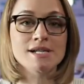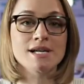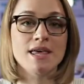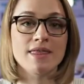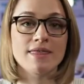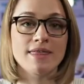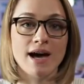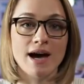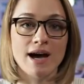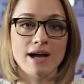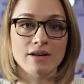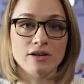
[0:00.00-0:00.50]

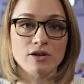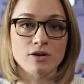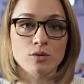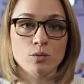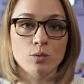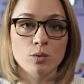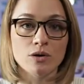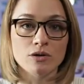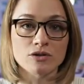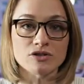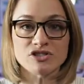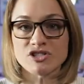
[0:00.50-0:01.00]
that you
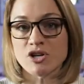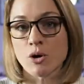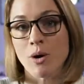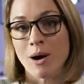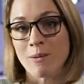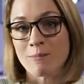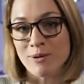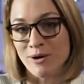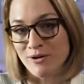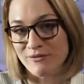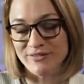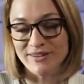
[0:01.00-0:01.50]
will show up
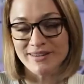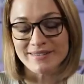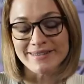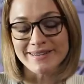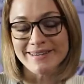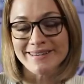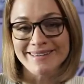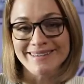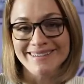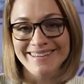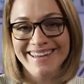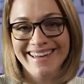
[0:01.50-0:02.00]

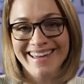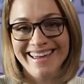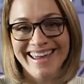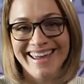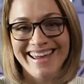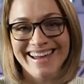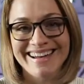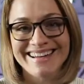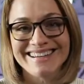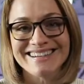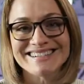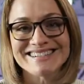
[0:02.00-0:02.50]
perfectly
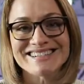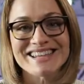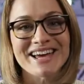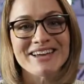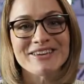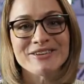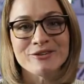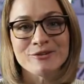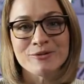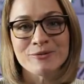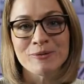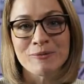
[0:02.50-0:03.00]
and that
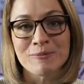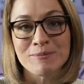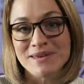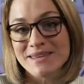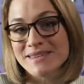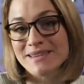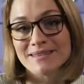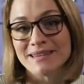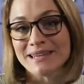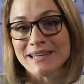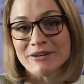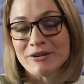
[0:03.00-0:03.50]
you will be
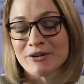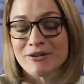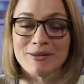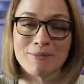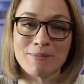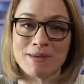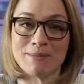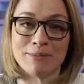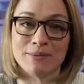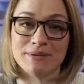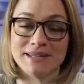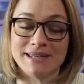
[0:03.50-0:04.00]
the leader that
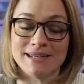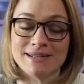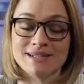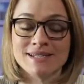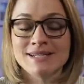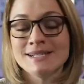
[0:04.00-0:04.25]
people need.